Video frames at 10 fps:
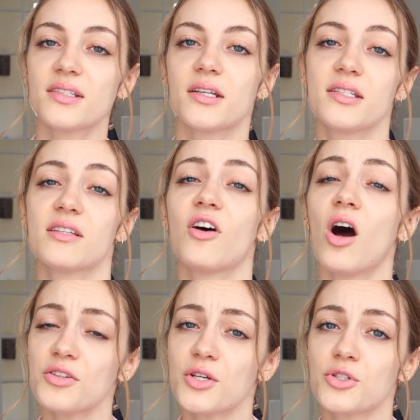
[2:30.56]
studies have
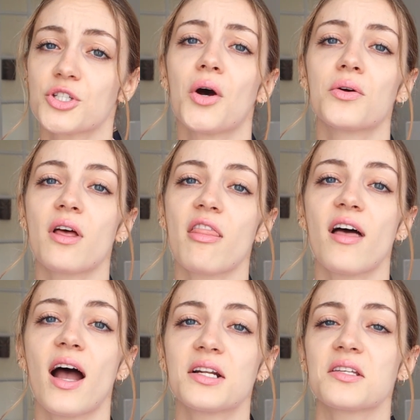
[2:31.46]
also shown
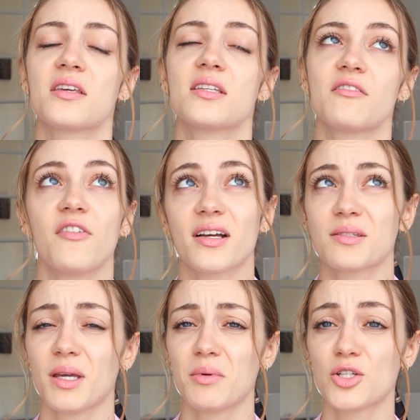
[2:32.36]
that these
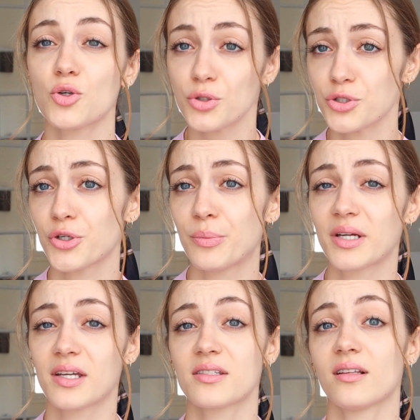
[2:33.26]
effects may be short-term
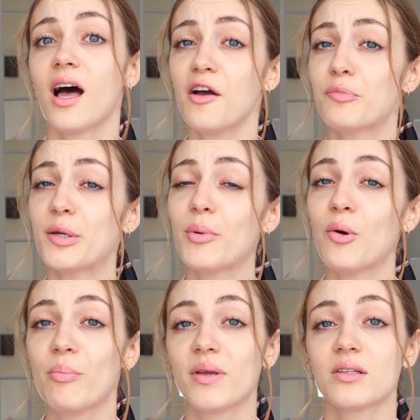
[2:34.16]
because a lot of
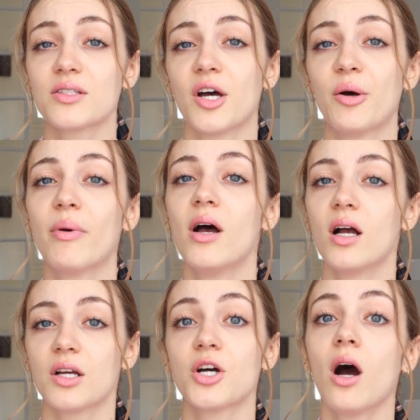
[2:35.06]
people build up
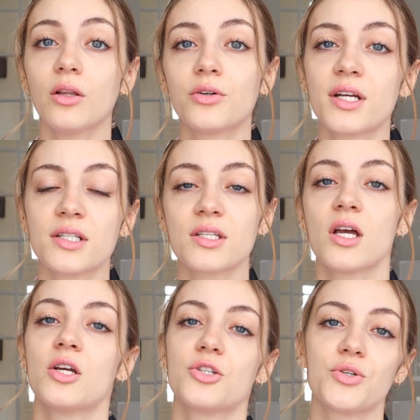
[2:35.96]
a tolerance
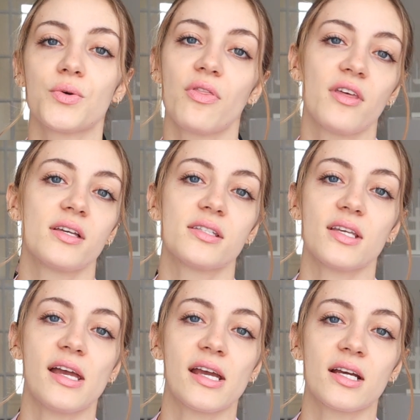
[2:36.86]
to
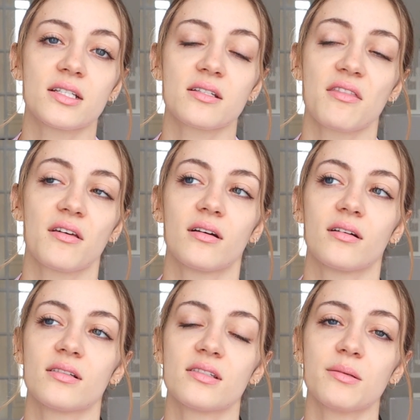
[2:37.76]
this and
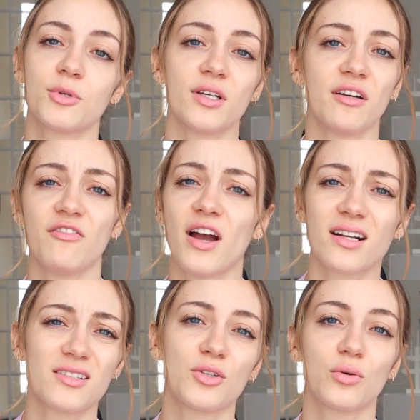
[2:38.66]
the stimulant
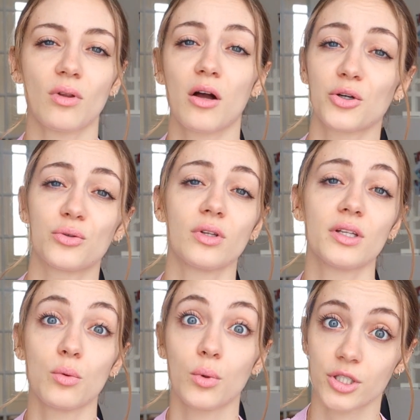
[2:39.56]
effect no longer
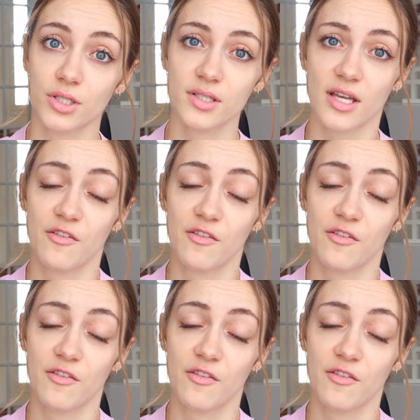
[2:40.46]
really works